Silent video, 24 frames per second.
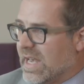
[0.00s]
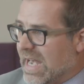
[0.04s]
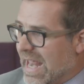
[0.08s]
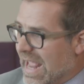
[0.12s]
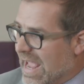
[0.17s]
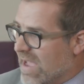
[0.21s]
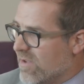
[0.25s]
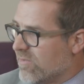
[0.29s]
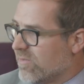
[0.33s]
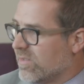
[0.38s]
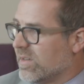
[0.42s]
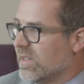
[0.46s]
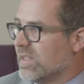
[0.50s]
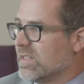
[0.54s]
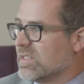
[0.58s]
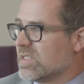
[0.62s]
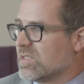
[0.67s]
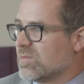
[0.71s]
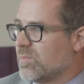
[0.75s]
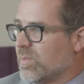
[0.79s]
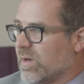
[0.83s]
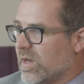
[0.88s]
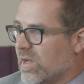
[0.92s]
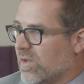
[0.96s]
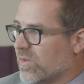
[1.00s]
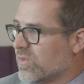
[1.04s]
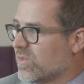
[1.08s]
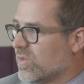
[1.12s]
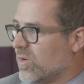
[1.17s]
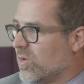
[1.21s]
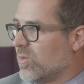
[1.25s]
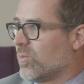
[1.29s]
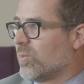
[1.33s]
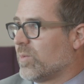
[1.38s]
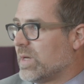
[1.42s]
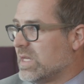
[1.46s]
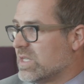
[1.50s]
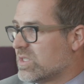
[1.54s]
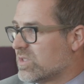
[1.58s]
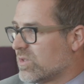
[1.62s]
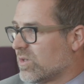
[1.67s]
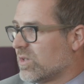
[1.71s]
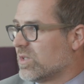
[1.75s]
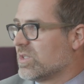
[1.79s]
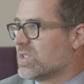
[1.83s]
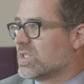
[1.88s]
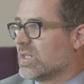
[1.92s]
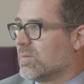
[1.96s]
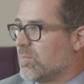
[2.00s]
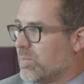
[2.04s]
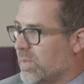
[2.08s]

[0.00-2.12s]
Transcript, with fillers: and evidence, but also research